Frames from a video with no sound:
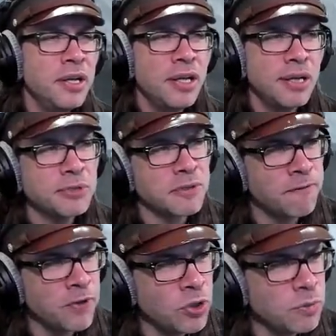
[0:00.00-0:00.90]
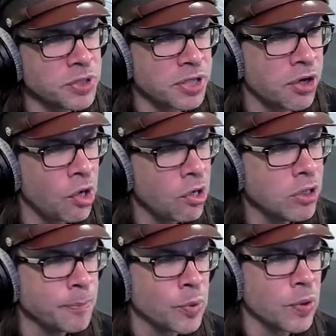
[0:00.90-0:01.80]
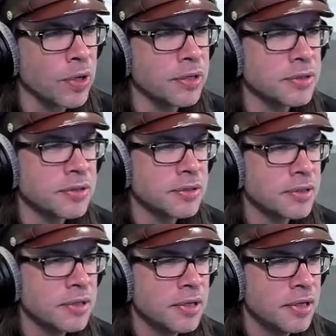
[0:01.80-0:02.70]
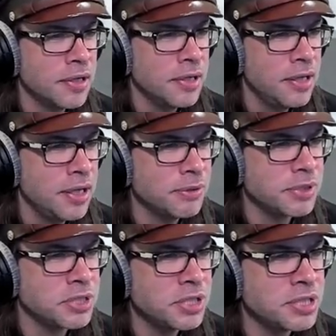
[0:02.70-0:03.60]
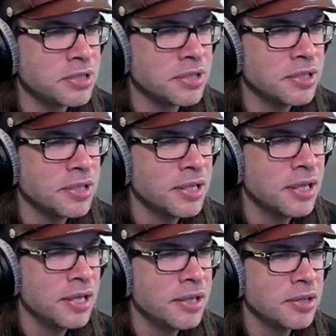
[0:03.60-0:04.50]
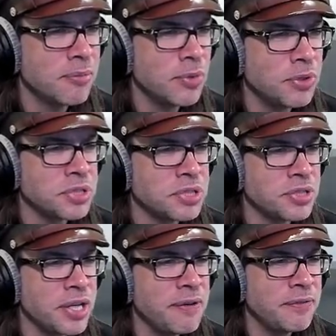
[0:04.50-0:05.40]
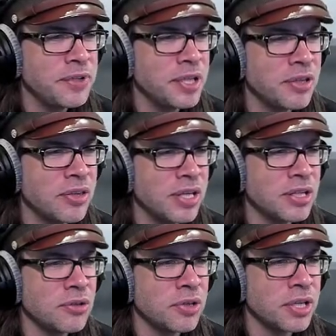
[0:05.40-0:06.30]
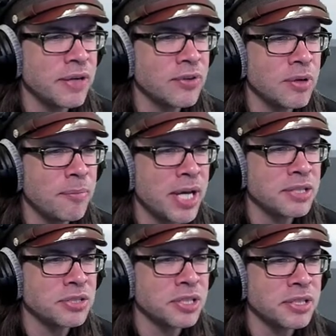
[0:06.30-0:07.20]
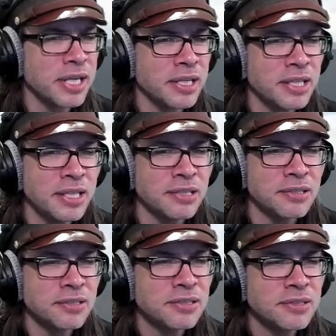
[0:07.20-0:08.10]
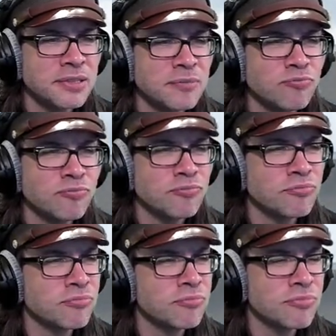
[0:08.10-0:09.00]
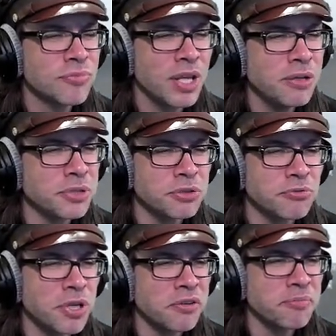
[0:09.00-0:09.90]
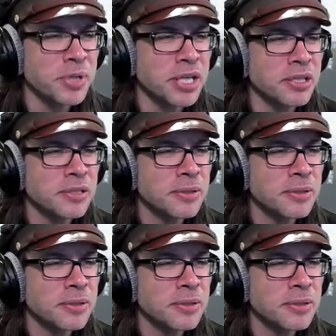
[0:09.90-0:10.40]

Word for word: And it was filled with cardboard. It was just the most stifling thing you could ever imagine in that heat. That was rough, man.